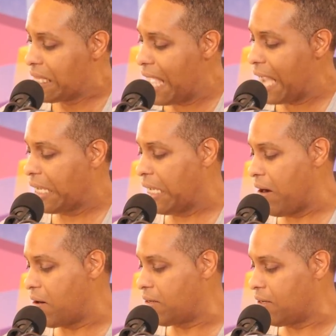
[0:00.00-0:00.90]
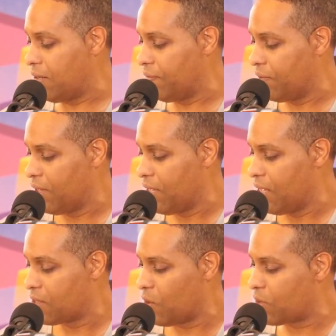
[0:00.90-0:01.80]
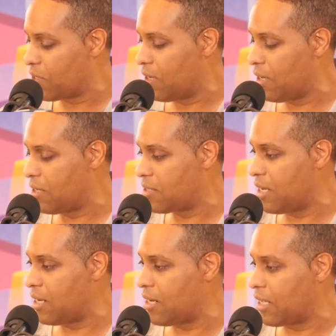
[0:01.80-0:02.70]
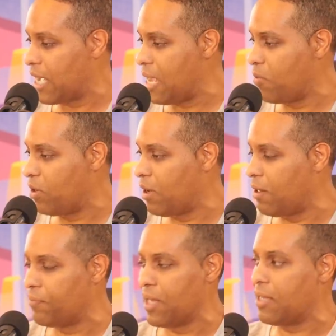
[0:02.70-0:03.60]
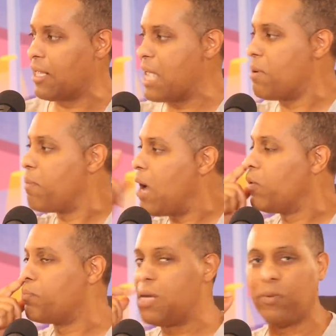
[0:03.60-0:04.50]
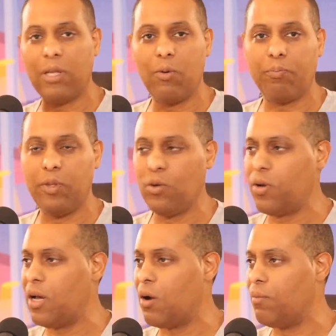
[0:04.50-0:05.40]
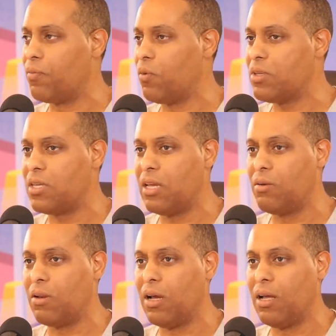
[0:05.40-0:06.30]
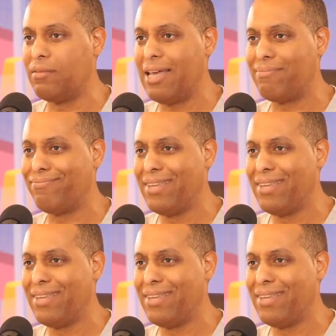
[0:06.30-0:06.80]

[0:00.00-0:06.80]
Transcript: That character so it's a it's it, it came when uh, it came about when people they were doing uh was it in uh, that